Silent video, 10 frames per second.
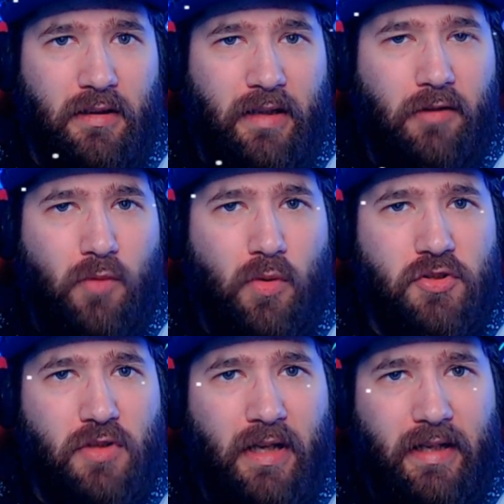Now of
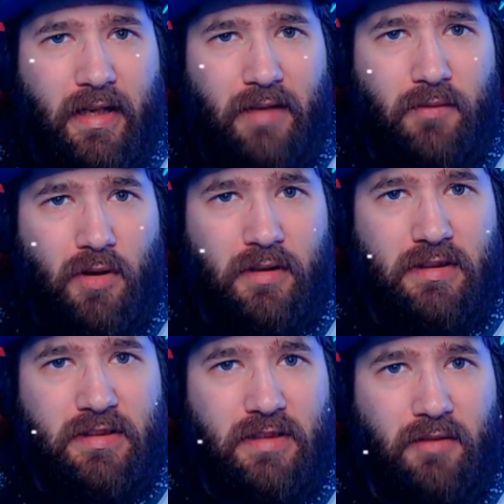course you're not going to have all
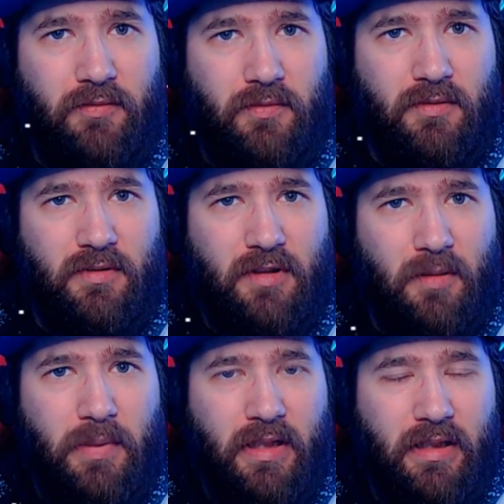of this stuff
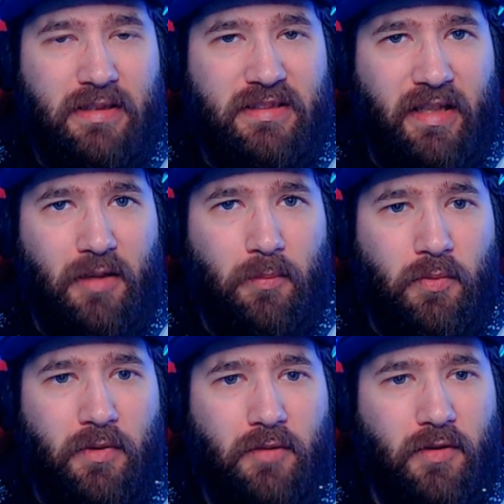completely set
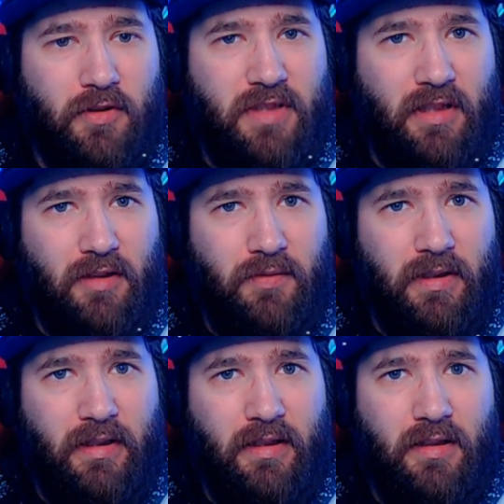up when you first get
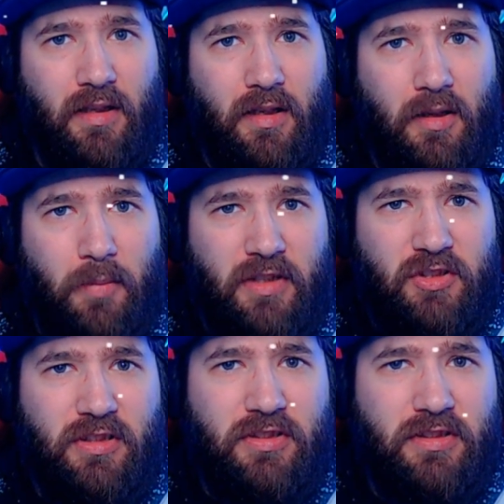affiliate, but
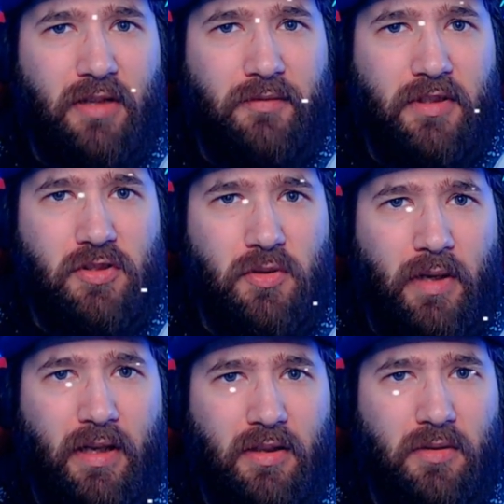it's just stuff that you
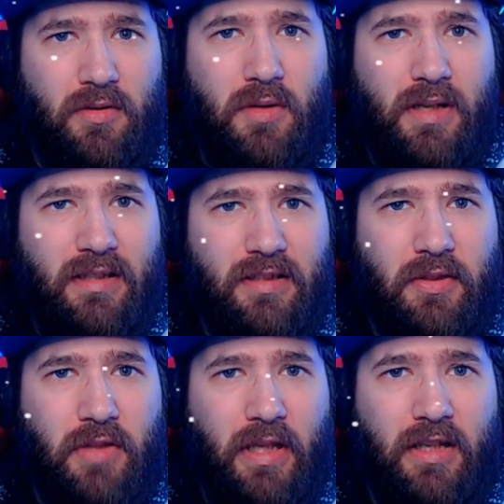need to
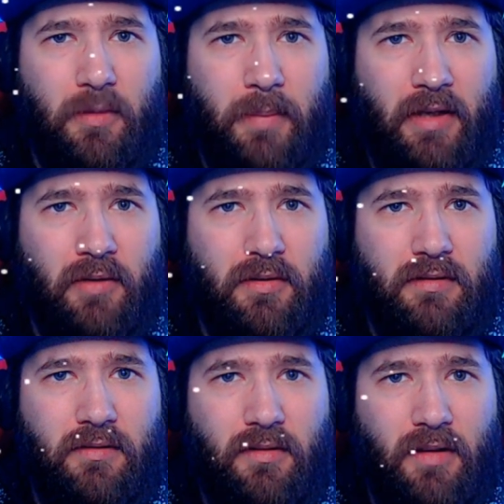think about
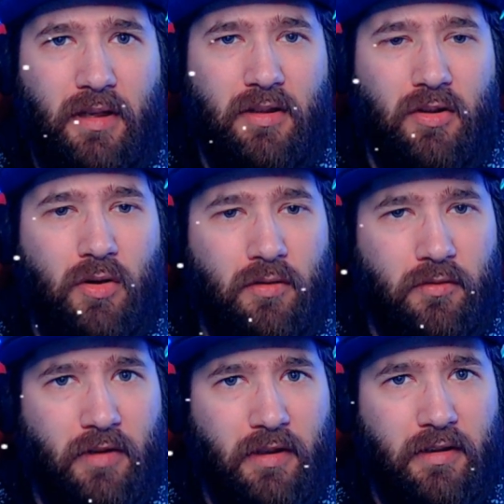in the
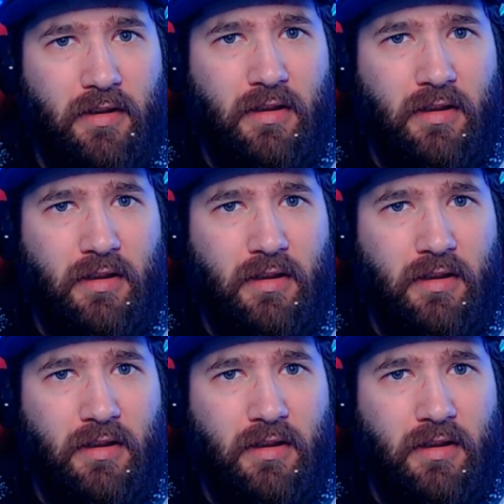long run.